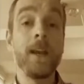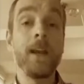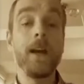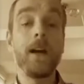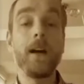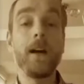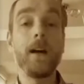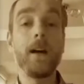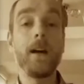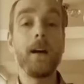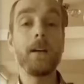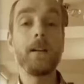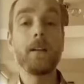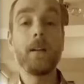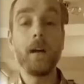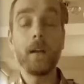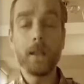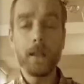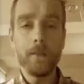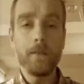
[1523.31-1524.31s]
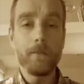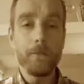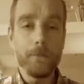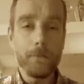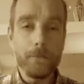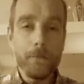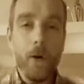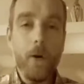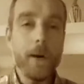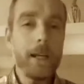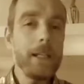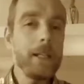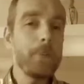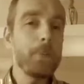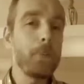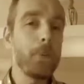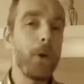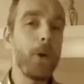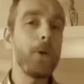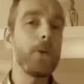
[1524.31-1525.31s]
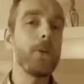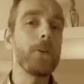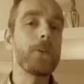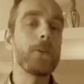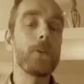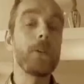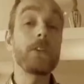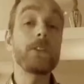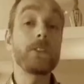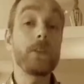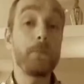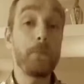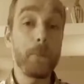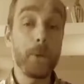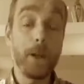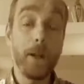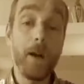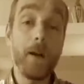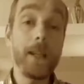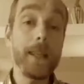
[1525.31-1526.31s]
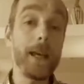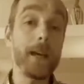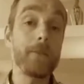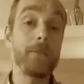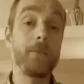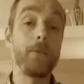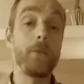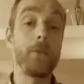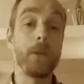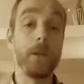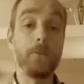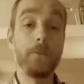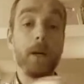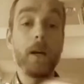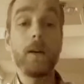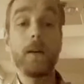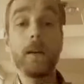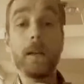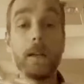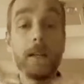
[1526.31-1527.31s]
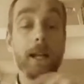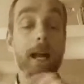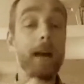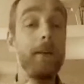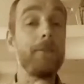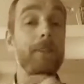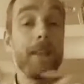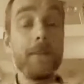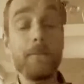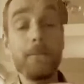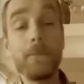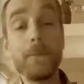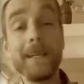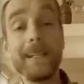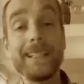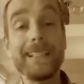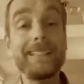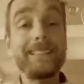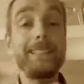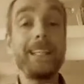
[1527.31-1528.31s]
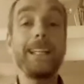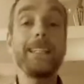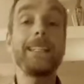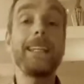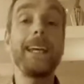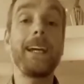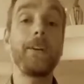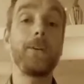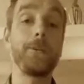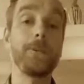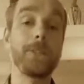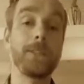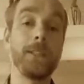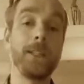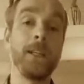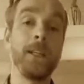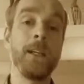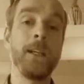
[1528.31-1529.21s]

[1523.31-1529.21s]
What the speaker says: and I can find products that supply that for them, and I can have them being sent out.